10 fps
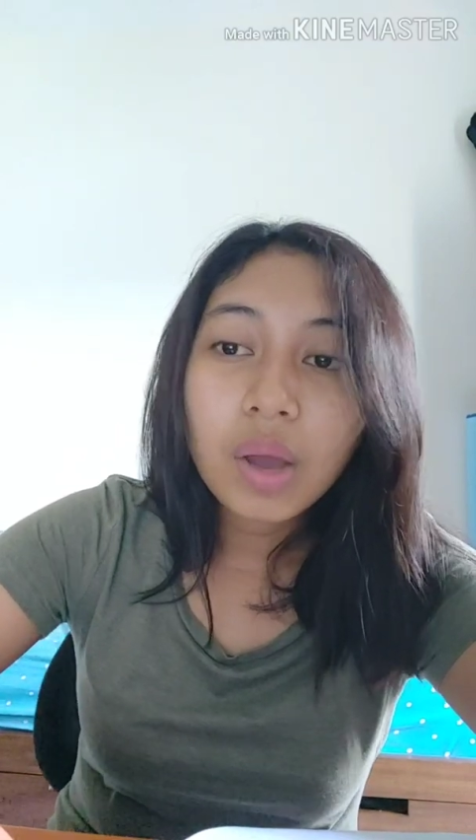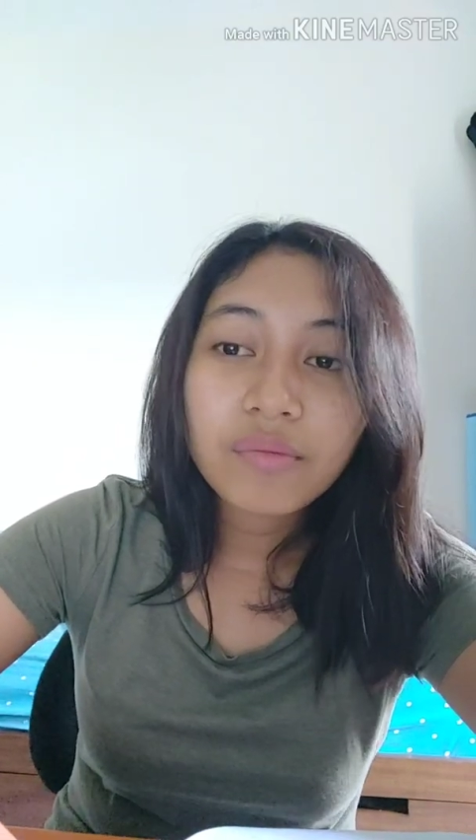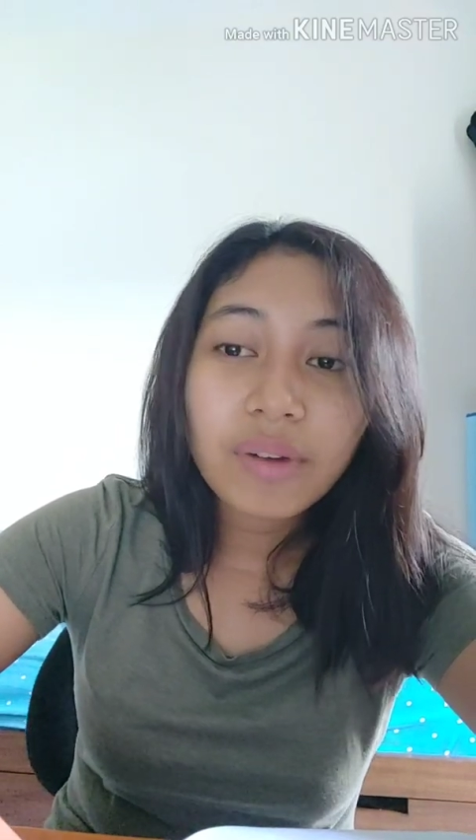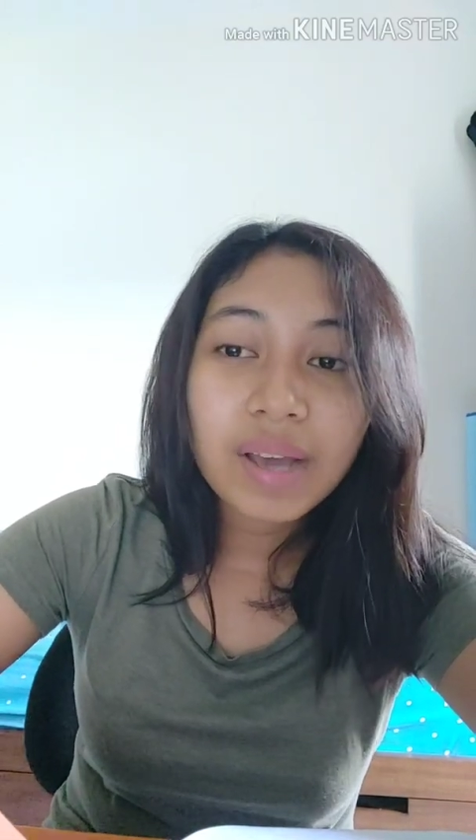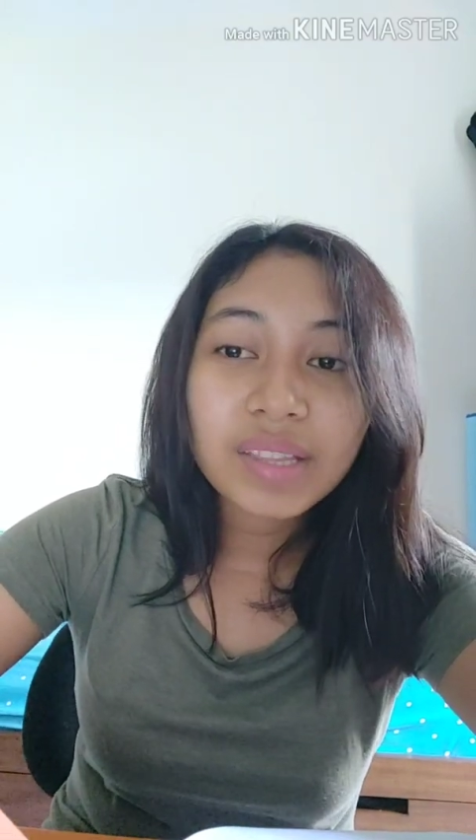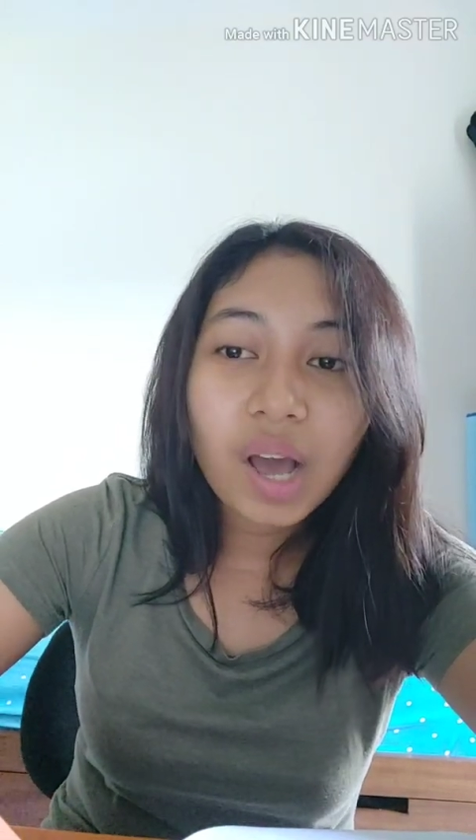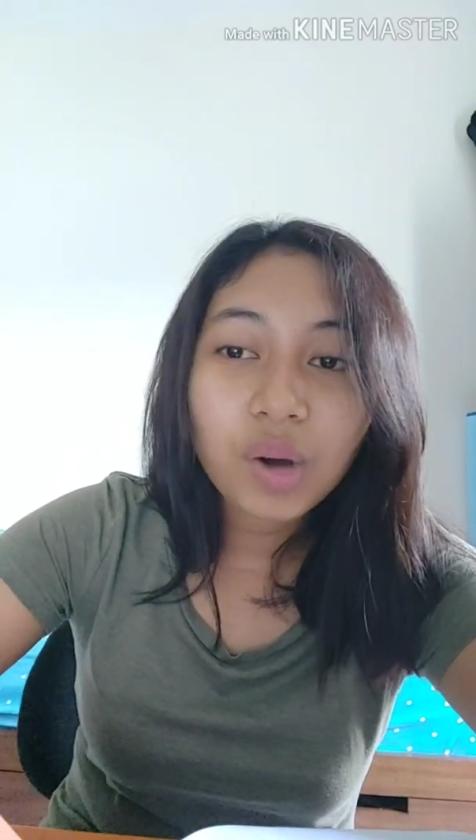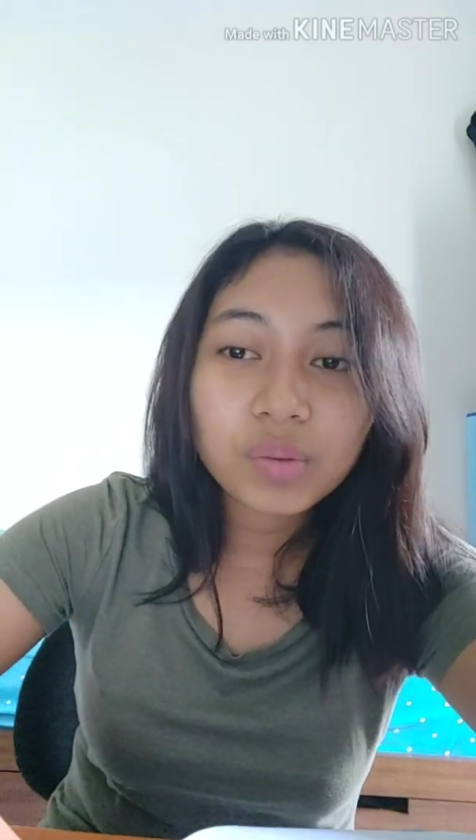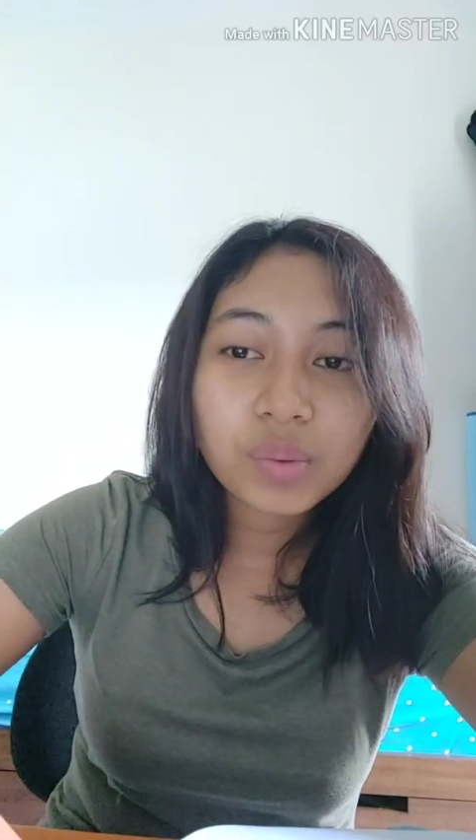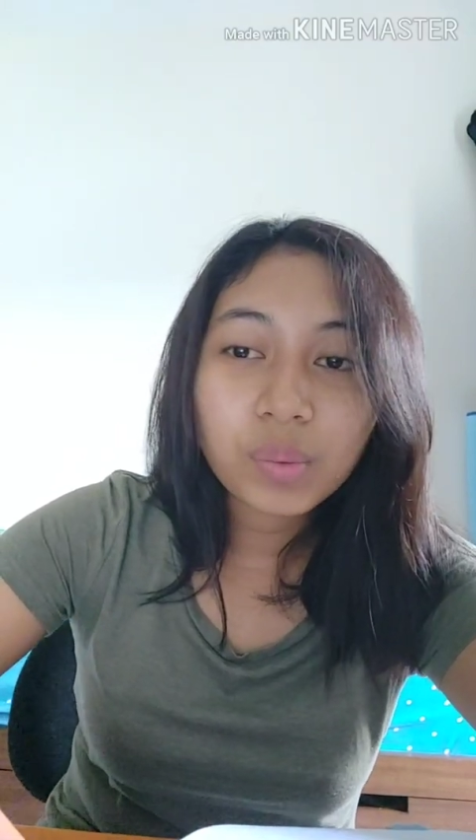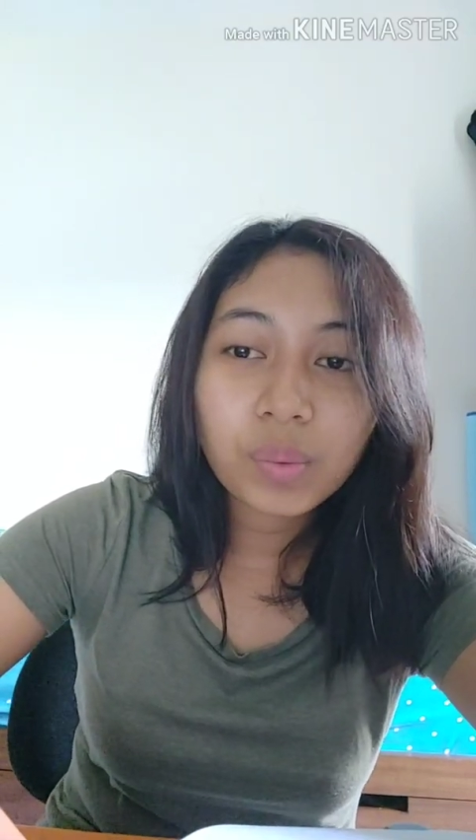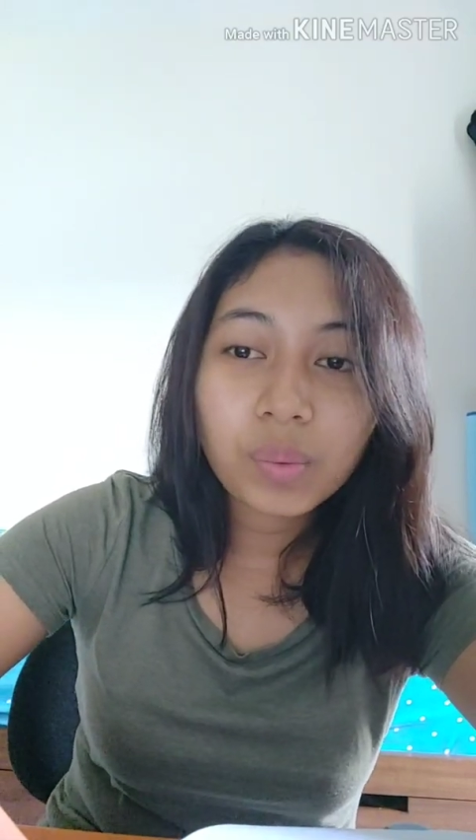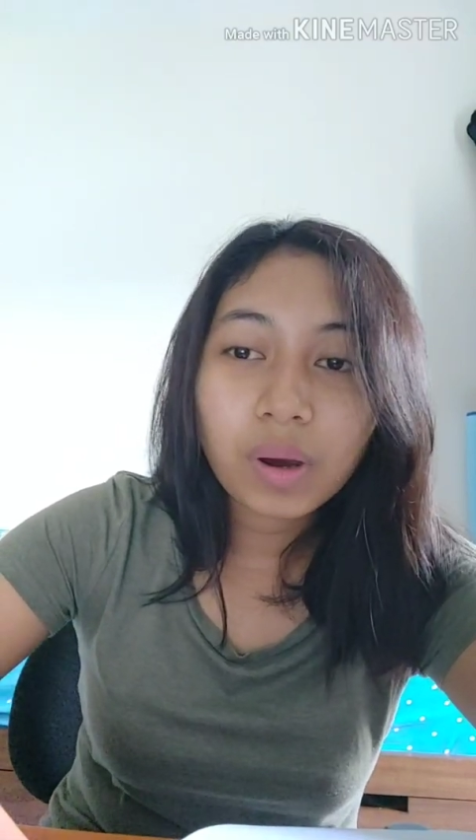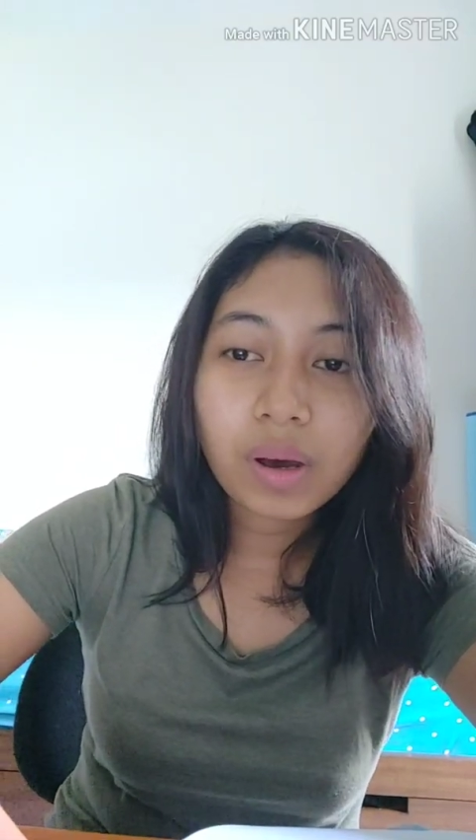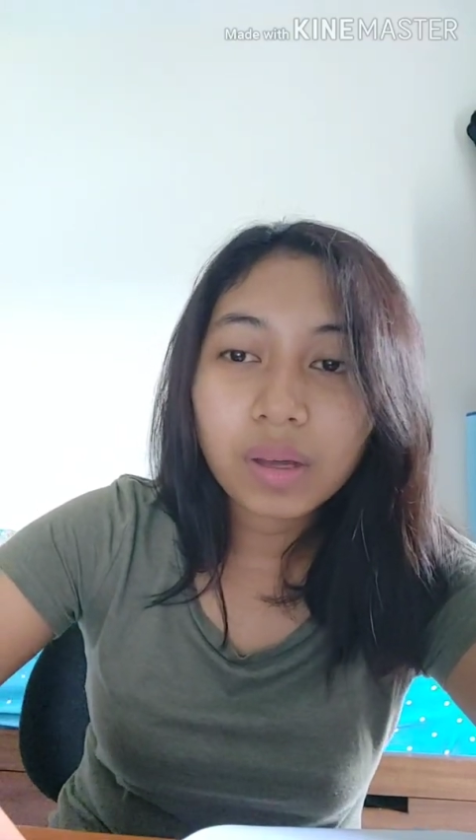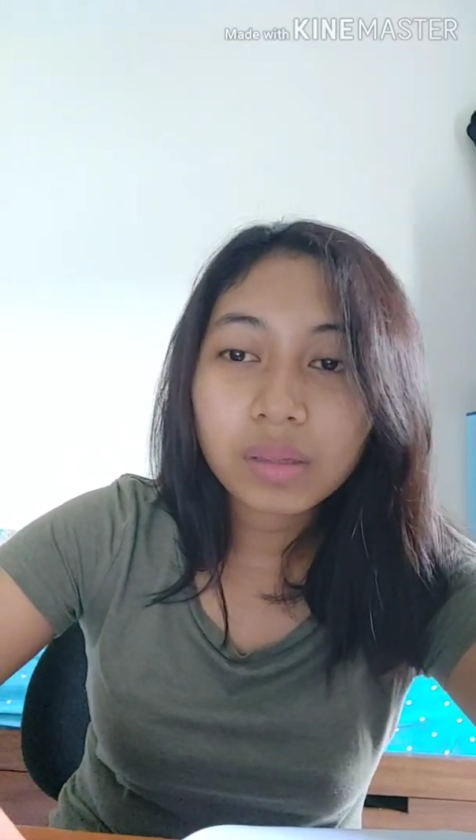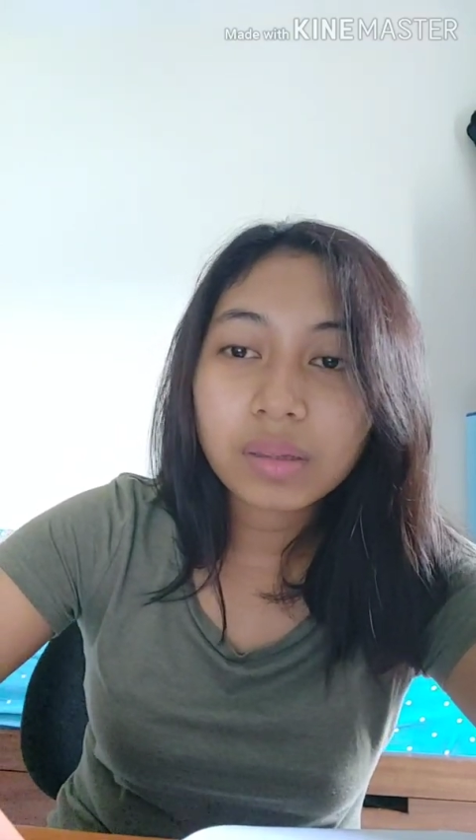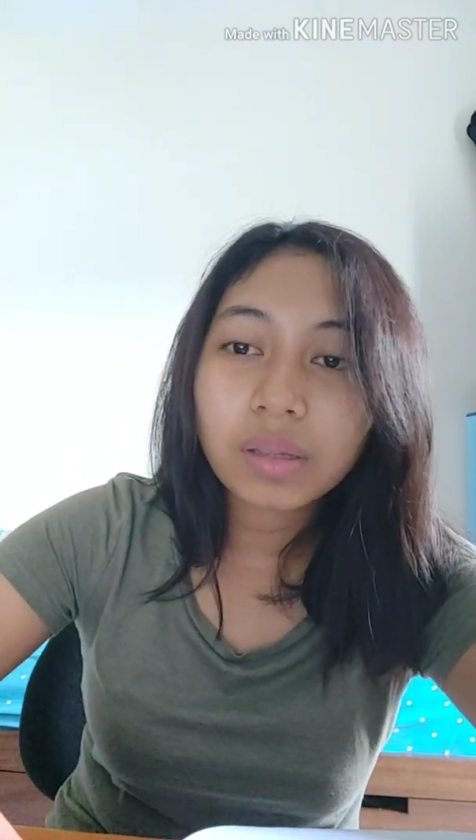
find out what